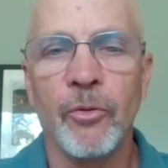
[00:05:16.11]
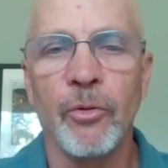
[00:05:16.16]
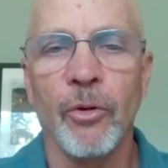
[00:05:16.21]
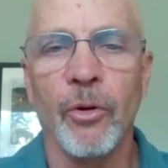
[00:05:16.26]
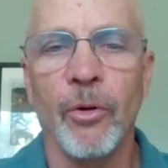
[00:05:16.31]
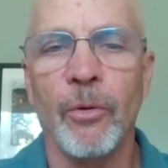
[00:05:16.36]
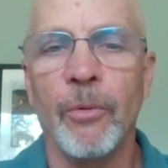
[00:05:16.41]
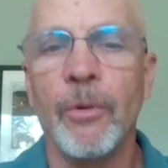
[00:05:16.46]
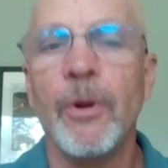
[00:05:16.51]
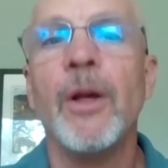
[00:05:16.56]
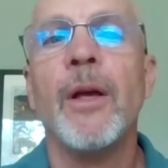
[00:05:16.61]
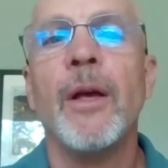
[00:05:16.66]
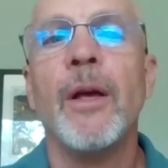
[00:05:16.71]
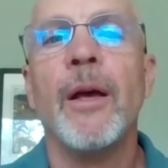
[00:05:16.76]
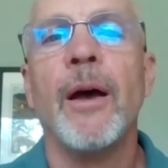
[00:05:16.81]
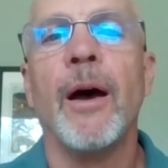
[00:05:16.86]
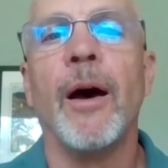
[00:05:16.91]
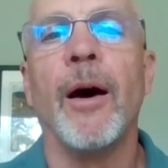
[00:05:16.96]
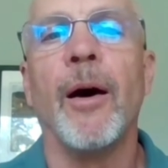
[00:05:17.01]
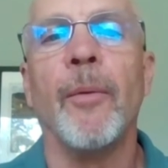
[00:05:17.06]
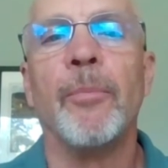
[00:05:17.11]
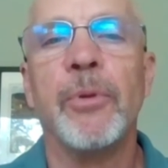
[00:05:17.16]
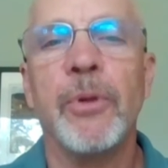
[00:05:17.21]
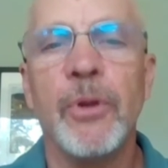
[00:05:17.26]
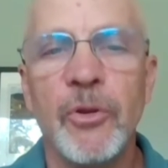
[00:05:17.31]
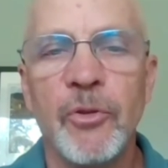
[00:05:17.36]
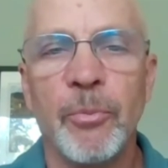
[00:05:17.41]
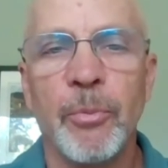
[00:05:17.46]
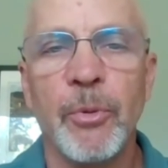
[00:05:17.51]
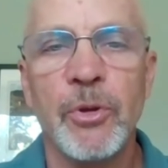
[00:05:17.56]
So
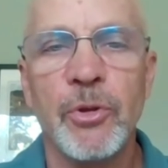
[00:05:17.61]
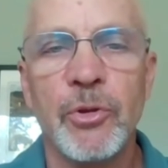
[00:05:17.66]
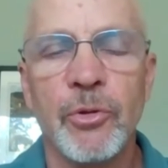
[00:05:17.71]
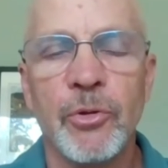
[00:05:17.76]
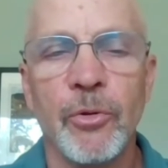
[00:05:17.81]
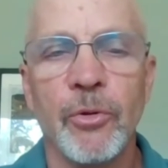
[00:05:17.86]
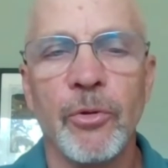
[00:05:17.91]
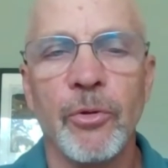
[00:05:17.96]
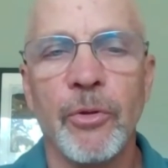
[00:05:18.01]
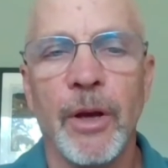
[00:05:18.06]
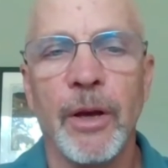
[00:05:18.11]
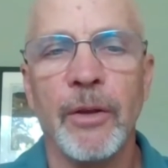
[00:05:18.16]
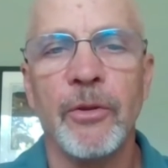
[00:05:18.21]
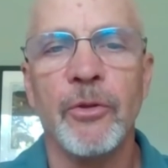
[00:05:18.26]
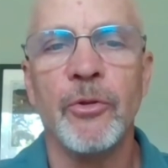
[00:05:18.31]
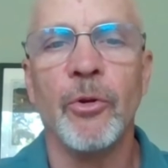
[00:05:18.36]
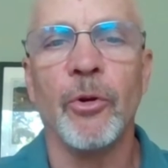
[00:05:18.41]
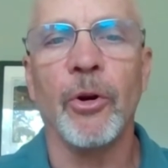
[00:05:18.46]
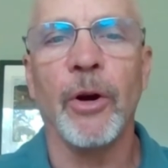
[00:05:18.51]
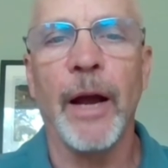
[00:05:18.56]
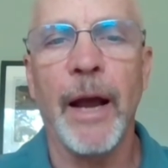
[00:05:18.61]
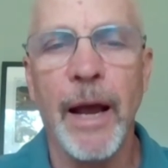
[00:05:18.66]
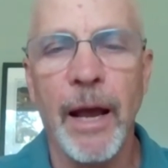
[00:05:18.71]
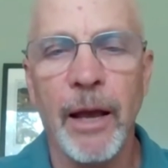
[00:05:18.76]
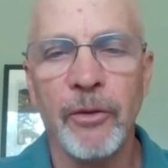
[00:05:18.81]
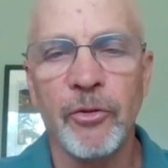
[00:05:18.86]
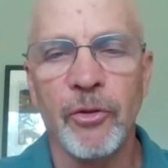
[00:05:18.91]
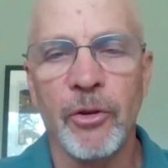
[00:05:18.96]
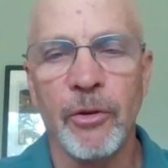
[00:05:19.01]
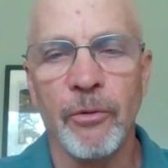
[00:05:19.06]
please be sure that you are
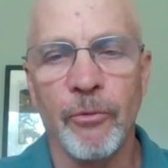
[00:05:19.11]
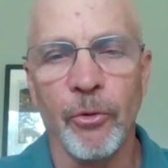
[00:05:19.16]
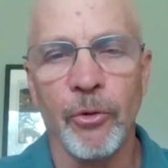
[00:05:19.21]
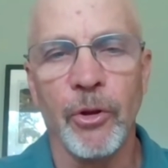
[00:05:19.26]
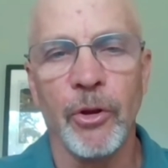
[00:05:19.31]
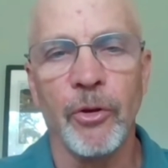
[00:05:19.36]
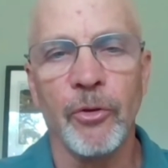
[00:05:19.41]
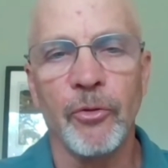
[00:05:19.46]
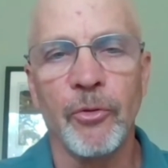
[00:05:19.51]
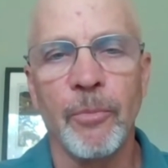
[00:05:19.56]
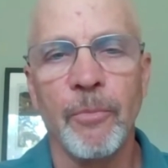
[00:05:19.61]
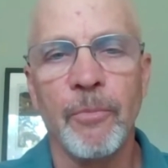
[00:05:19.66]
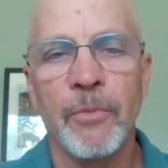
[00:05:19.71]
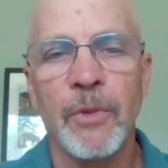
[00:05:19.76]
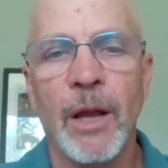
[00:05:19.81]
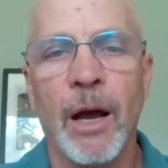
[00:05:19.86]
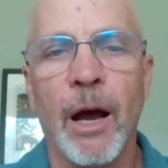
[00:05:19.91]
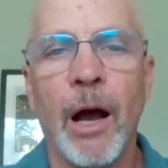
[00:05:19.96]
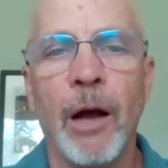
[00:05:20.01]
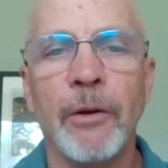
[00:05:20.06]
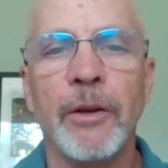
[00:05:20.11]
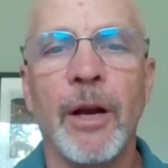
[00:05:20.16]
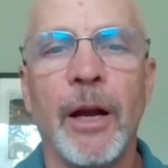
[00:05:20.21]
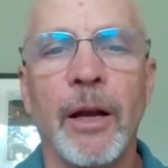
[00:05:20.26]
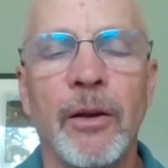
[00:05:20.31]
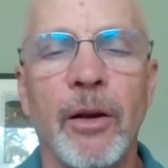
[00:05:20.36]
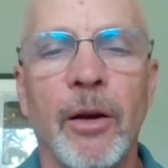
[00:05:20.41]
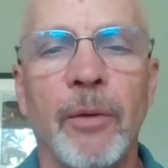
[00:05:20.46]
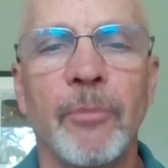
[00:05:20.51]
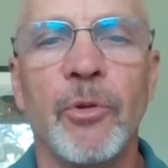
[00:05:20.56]
asking for this. Now, how
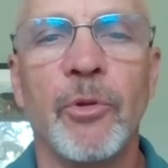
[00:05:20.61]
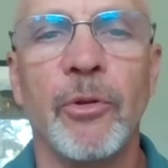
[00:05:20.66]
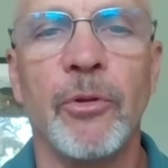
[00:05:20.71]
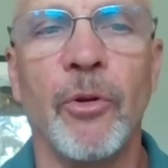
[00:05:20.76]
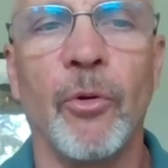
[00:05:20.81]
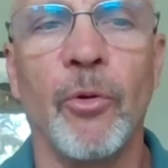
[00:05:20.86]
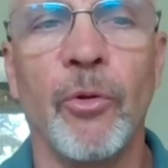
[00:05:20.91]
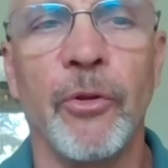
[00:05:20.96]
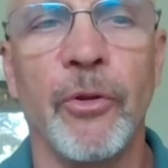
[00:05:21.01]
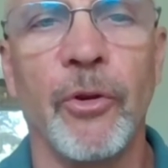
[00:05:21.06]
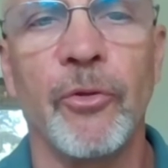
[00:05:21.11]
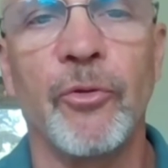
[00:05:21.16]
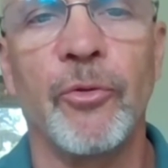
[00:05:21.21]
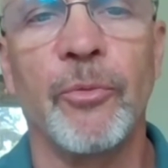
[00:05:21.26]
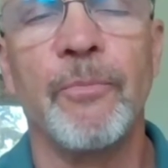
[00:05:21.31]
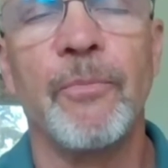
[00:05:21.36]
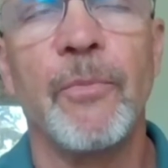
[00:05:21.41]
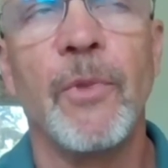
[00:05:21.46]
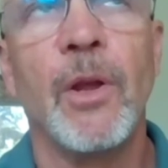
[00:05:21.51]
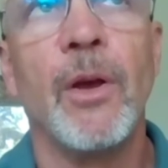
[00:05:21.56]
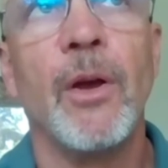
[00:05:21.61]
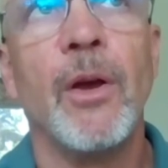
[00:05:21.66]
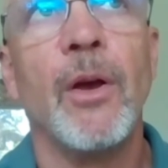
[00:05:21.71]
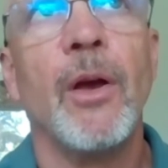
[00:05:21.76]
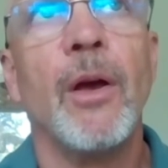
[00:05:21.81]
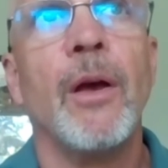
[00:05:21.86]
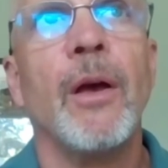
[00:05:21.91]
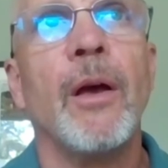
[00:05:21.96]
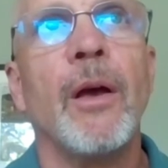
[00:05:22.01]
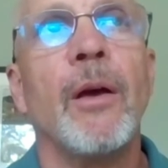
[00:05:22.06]
did I come to know this?
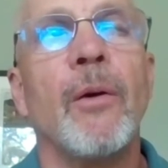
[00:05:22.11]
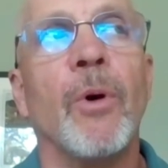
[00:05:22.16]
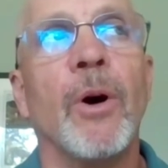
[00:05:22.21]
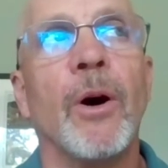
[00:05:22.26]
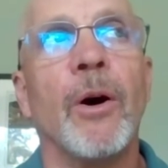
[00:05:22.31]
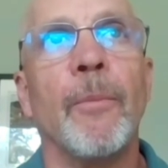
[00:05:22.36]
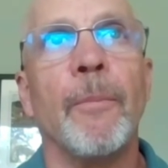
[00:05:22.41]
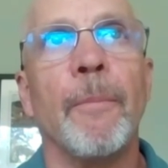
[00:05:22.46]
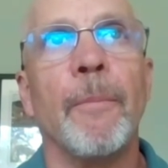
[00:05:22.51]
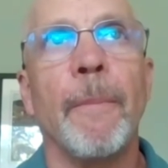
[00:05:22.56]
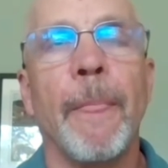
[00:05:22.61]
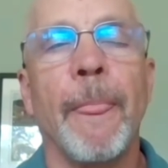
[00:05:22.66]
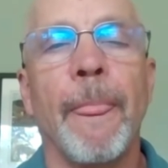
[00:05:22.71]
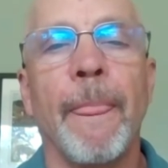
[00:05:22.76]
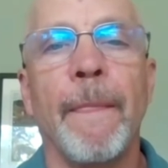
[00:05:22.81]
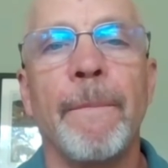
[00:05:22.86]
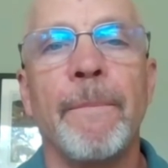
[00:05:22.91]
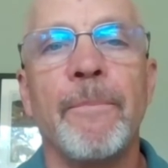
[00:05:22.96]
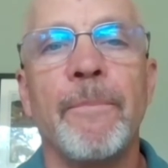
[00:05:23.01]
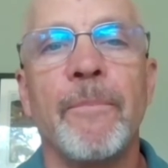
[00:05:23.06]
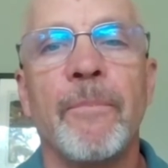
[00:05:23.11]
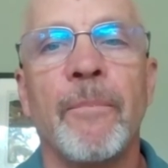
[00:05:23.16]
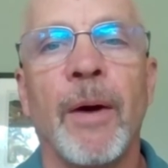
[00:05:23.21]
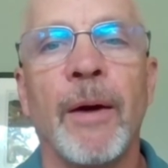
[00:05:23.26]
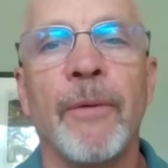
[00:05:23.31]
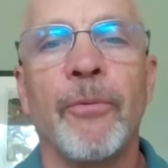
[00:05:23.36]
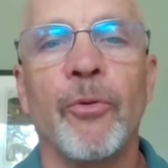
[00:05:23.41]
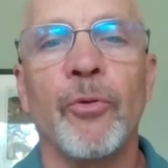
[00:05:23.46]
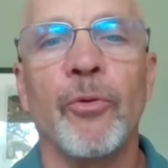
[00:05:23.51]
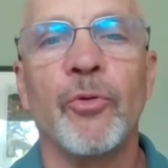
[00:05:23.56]
Well,
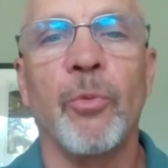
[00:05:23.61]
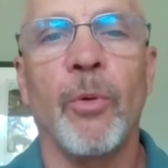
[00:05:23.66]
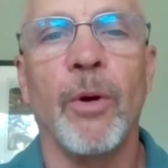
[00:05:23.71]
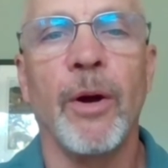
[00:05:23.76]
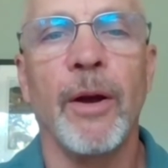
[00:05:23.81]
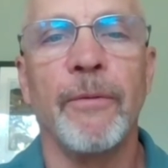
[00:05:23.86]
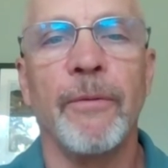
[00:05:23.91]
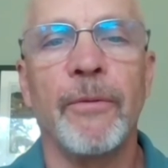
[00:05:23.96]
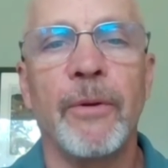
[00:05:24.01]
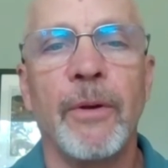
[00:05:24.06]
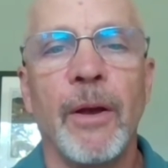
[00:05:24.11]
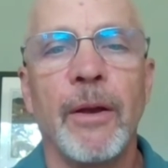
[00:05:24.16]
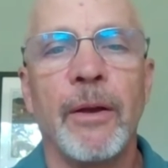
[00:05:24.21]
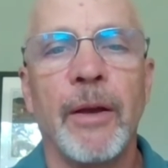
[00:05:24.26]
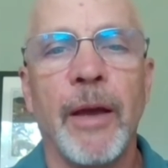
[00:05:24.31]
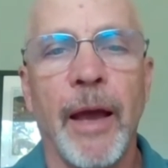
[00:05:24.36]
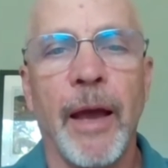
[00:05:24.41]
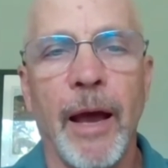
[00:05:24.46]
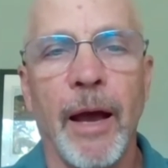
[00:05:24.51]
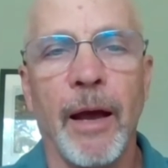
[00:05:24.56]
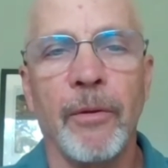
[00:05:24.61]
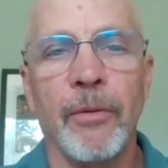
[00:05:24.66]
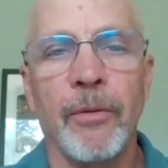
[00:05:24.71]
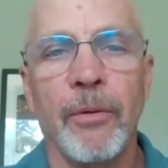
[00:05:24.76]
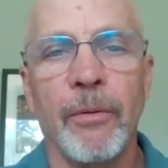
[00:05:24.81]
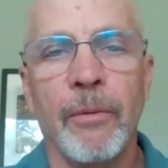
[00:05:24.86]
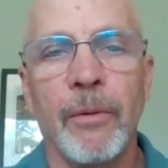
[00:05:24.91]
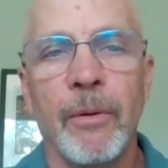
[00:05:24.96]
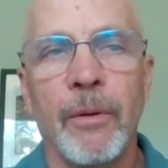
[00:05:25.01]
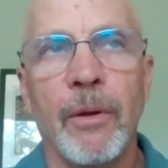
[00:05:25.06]
my first wife,
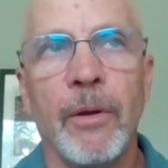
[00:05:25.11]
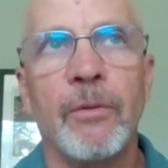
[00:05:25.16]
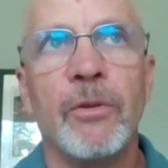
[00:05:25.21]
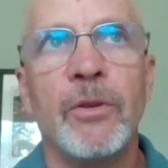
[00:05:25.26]
Kath,